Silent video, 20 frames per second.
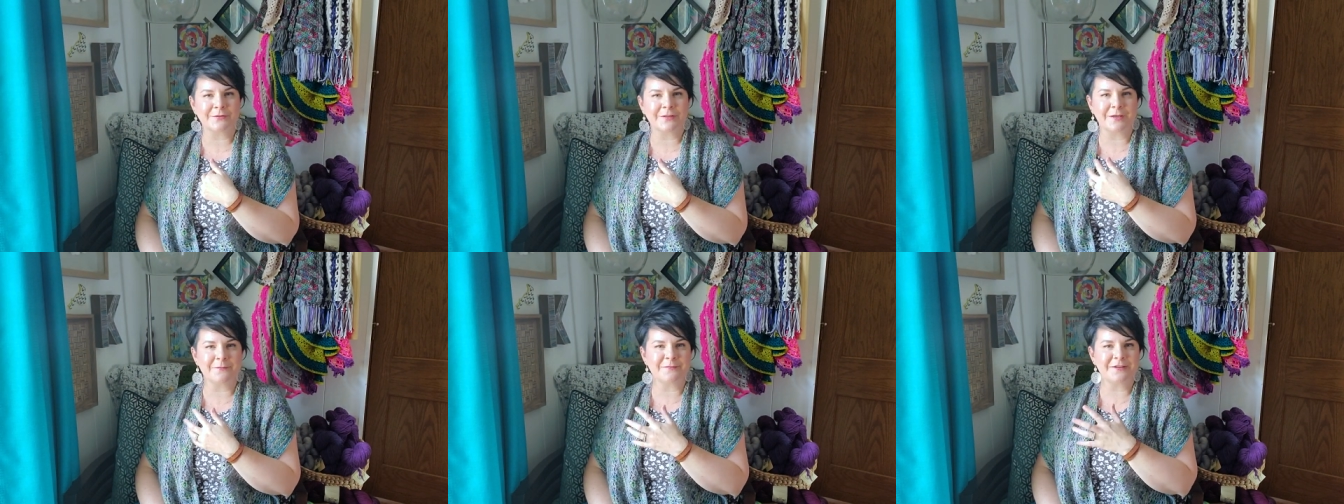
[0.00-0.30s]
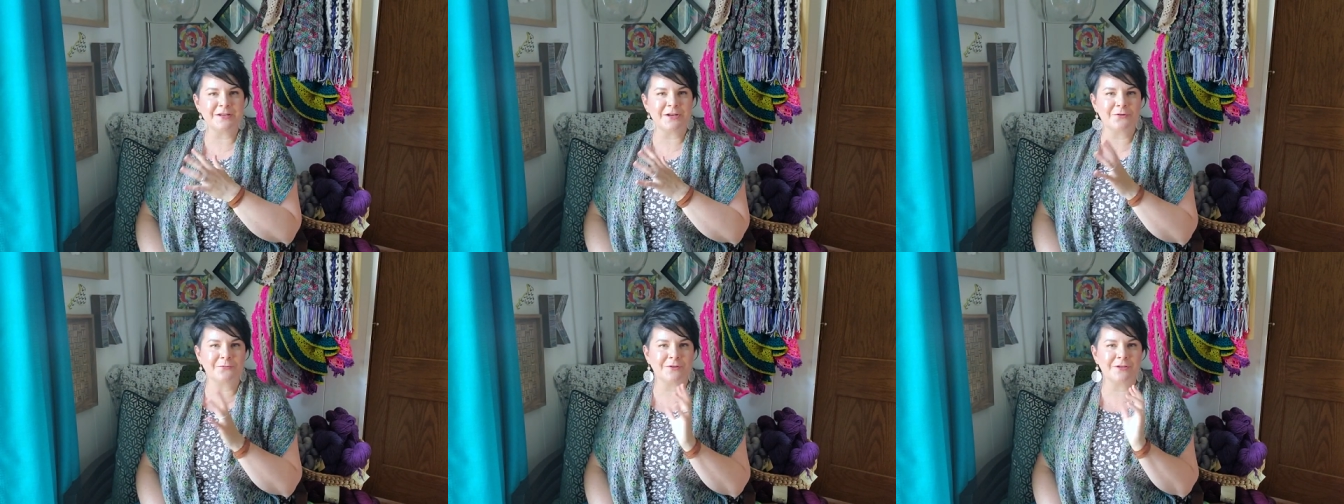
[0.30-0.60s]
Let
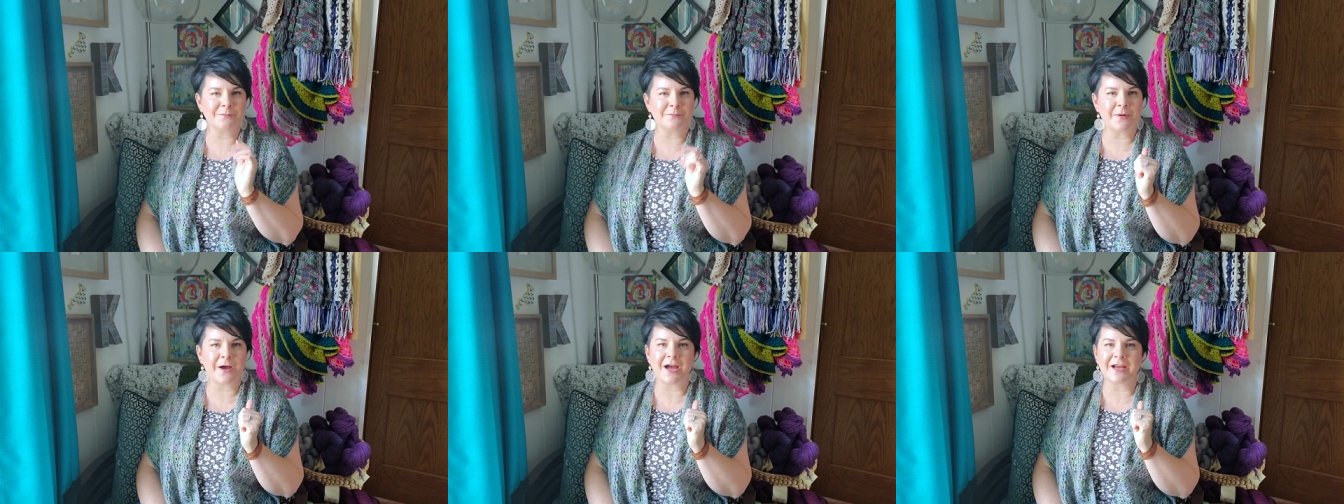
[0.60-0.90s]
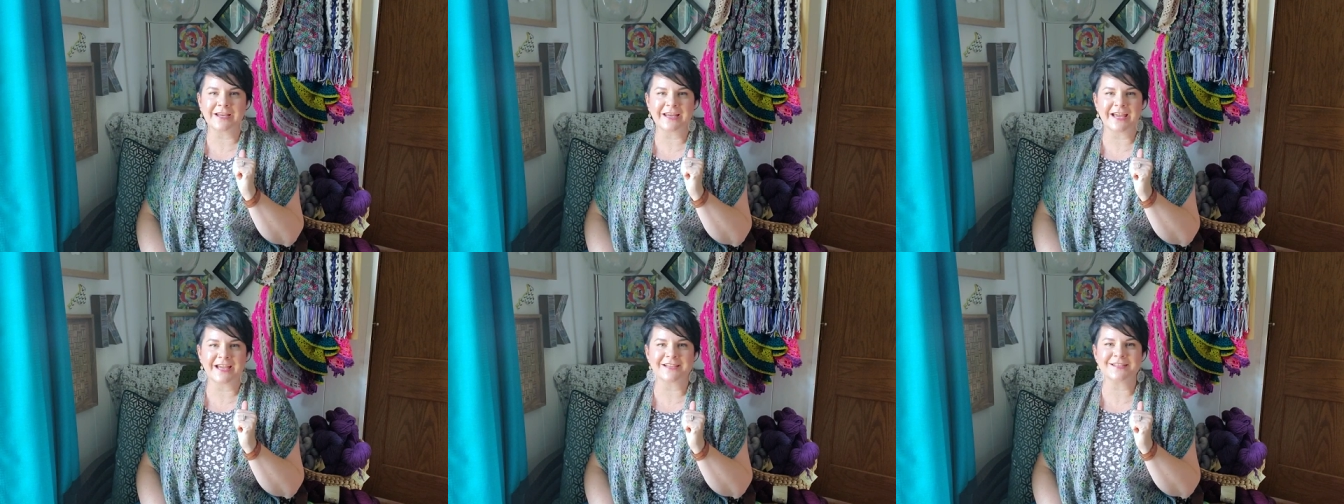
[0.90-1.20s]
me know what
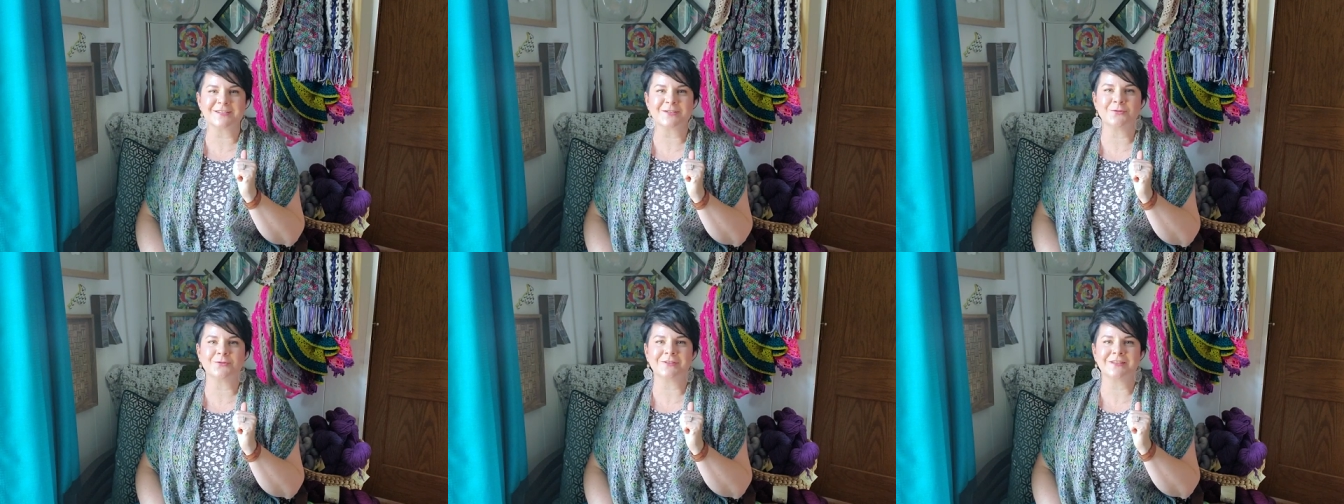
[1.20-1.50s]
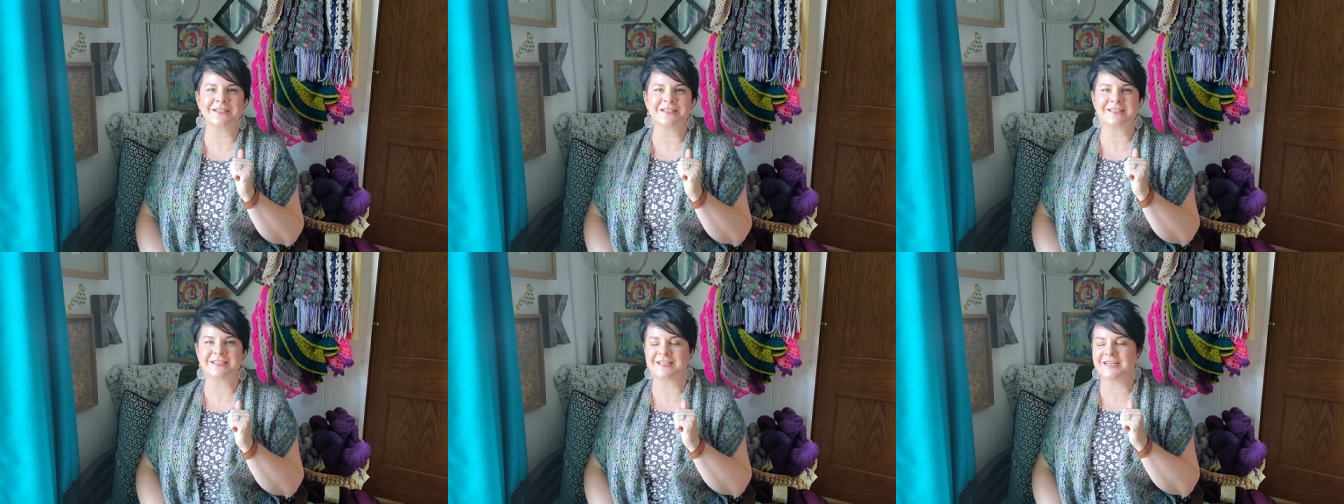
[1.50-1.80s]
podcast you're
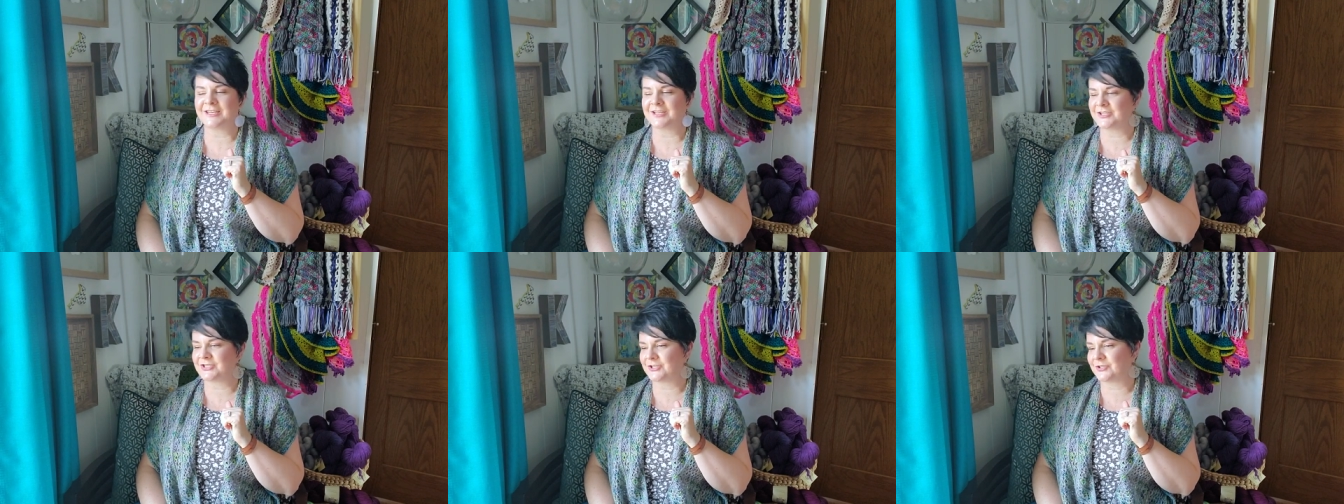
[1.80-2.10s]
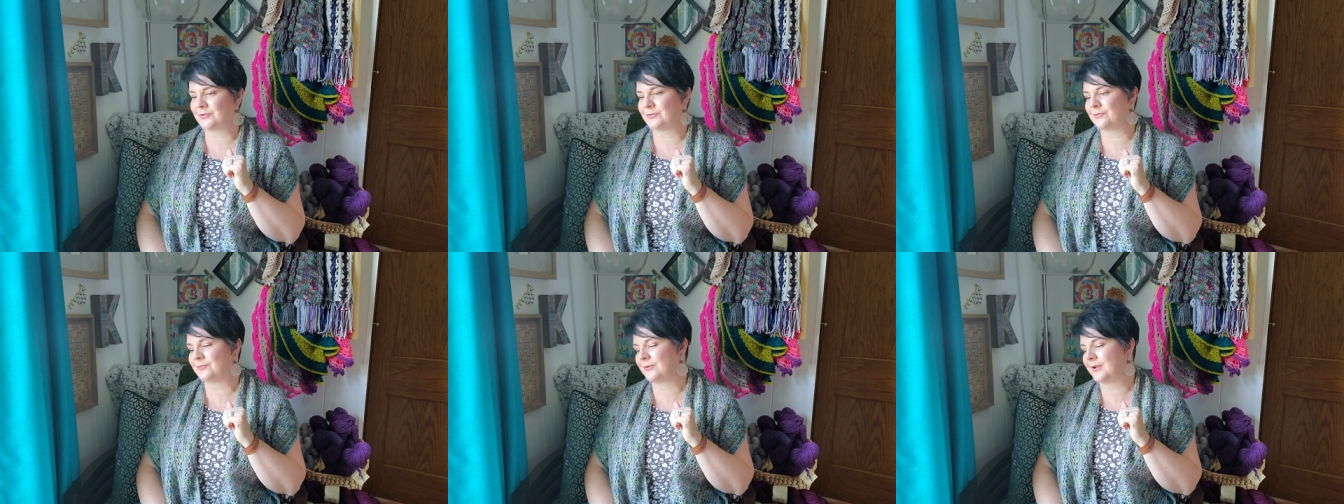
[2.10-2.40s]
listening
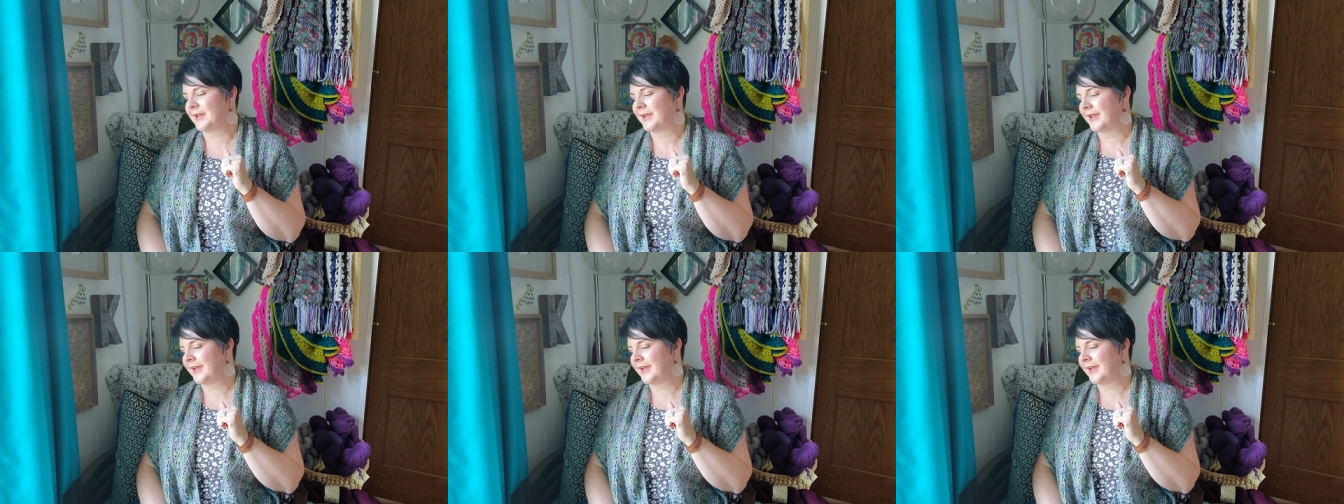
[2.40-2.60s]
to.